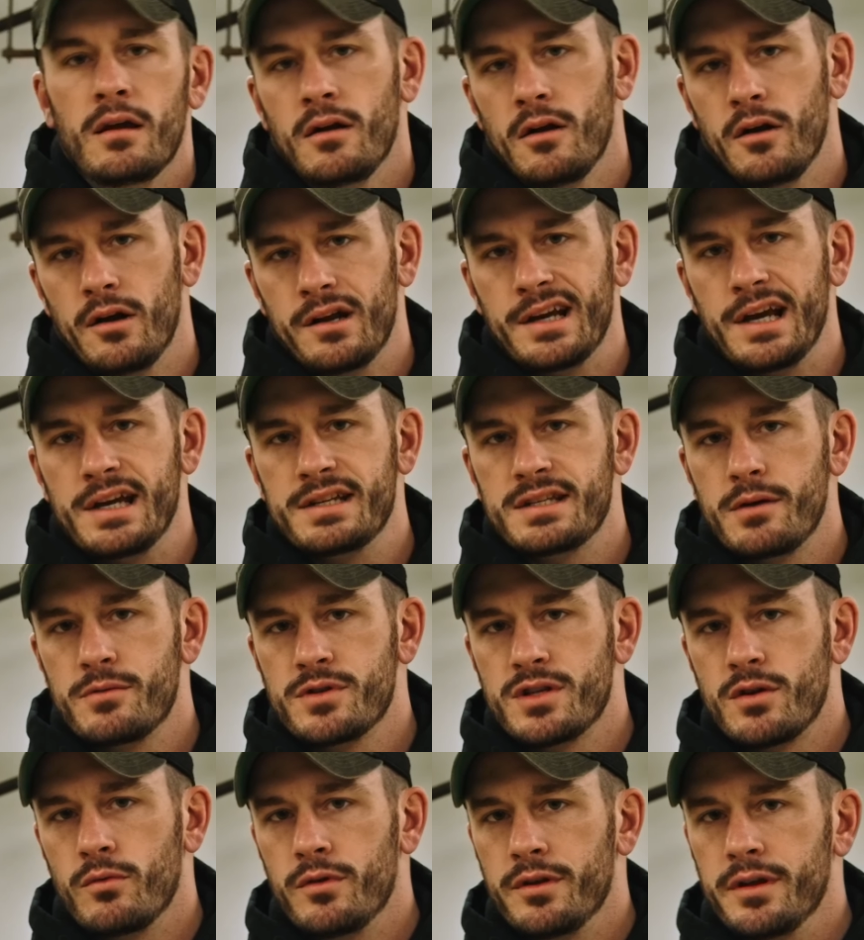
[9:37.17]
All right, guys, that
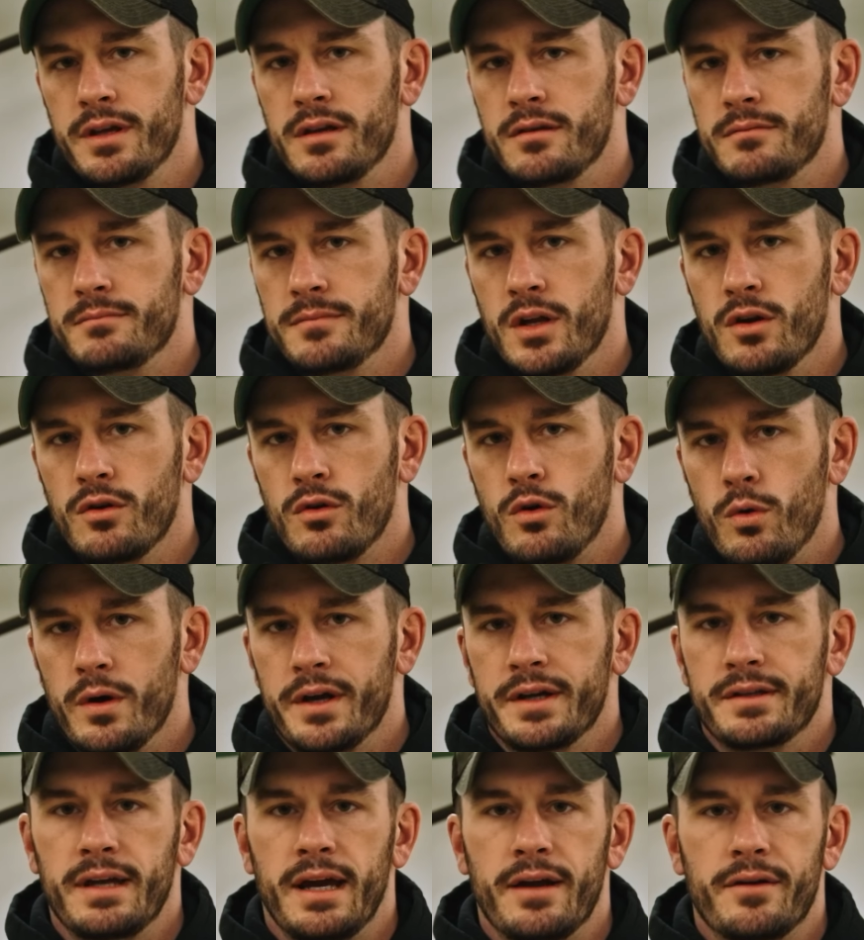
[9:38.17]
was a really
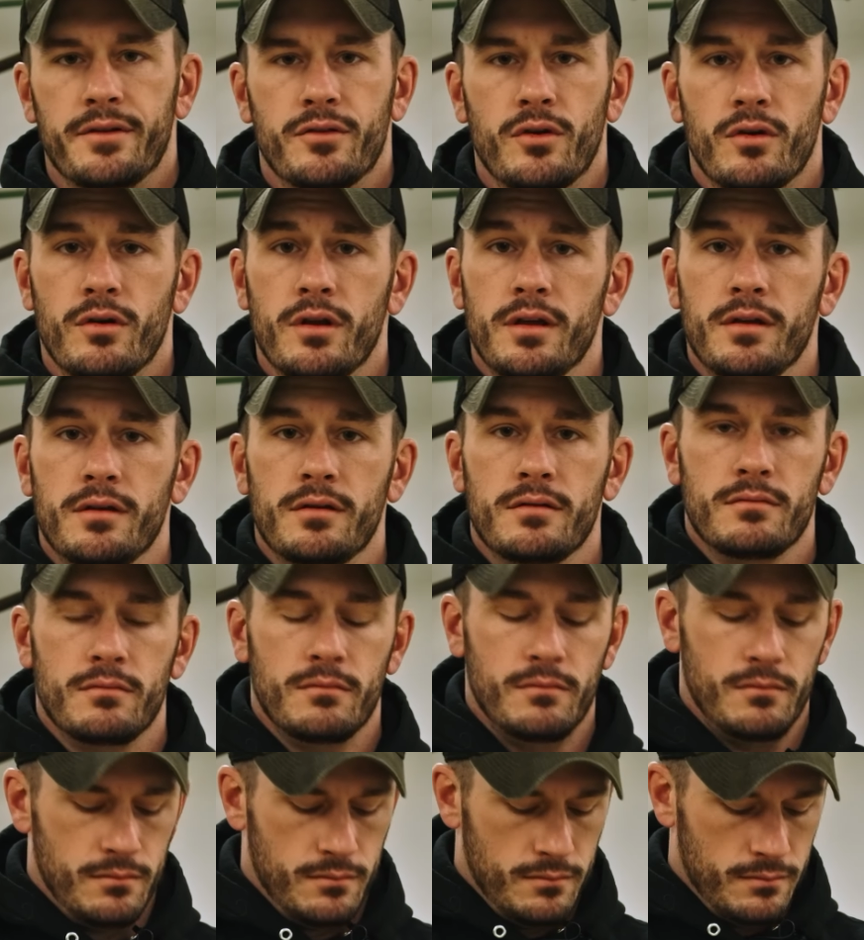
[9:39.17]
quick, down and dirty
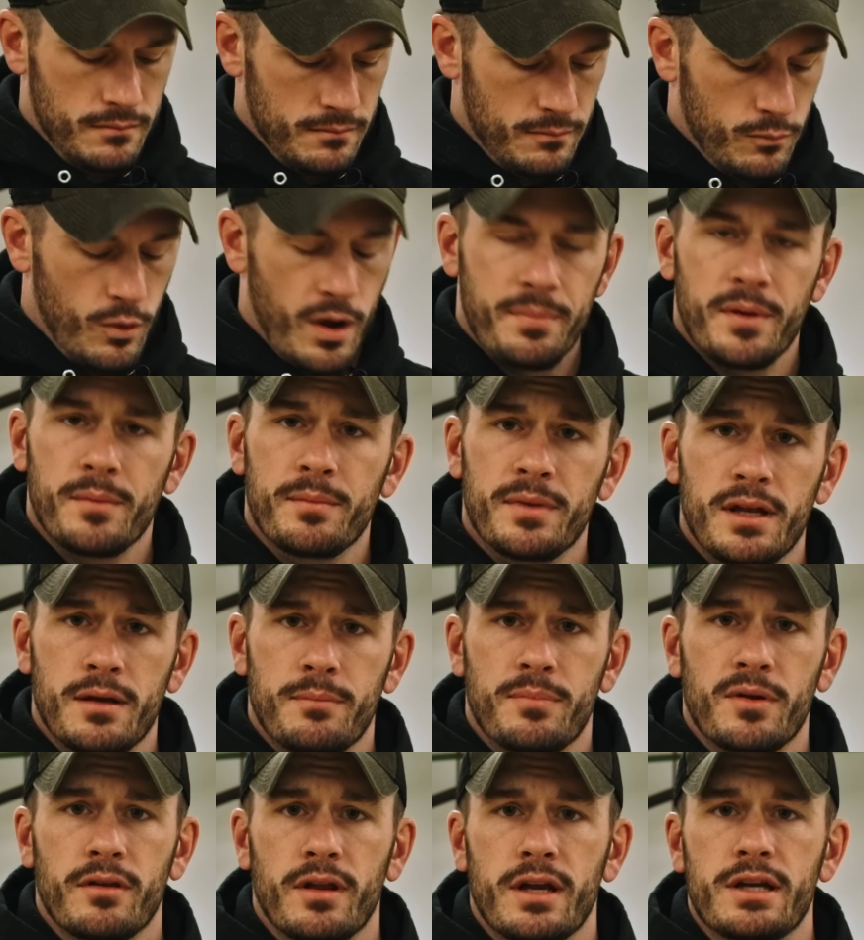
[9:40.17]
weapon
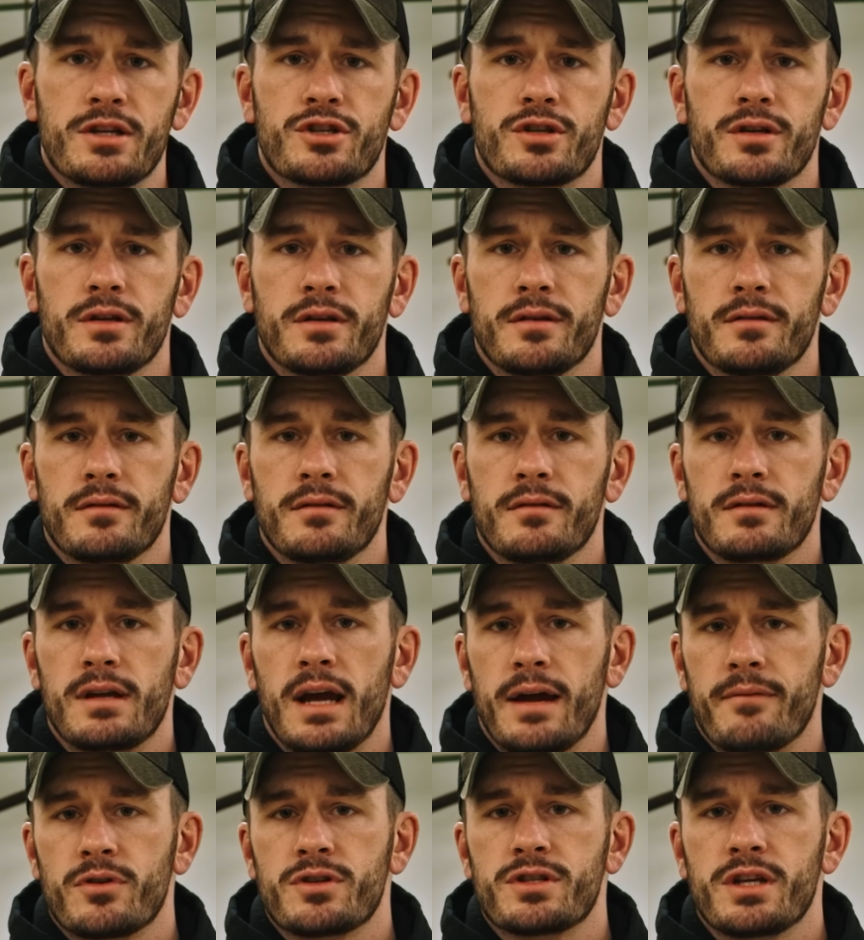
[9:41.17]
manipulation
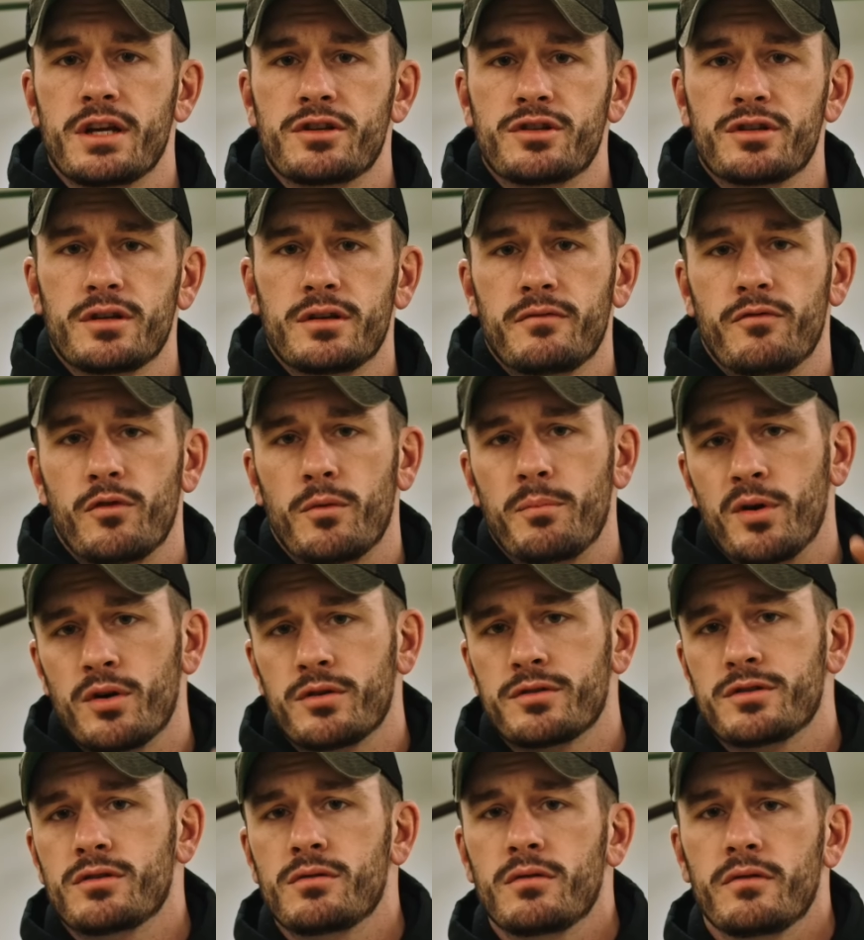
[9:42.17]
conversation for
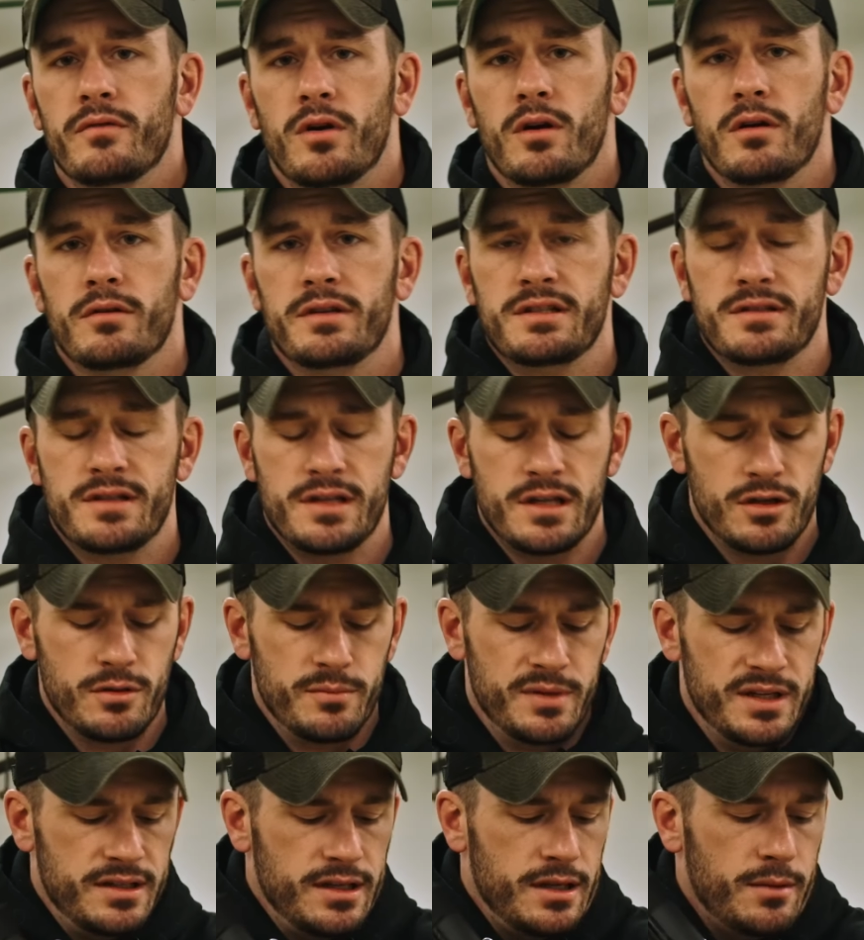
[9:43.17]
part 2 of our
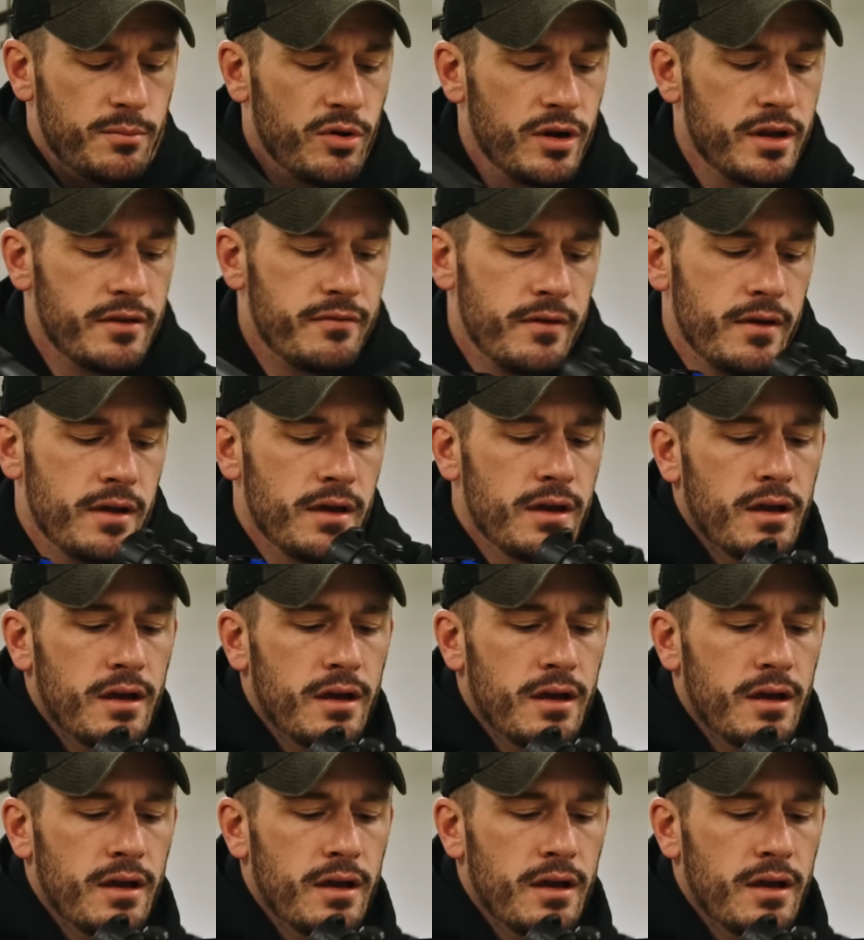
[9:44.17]
CQB debrief.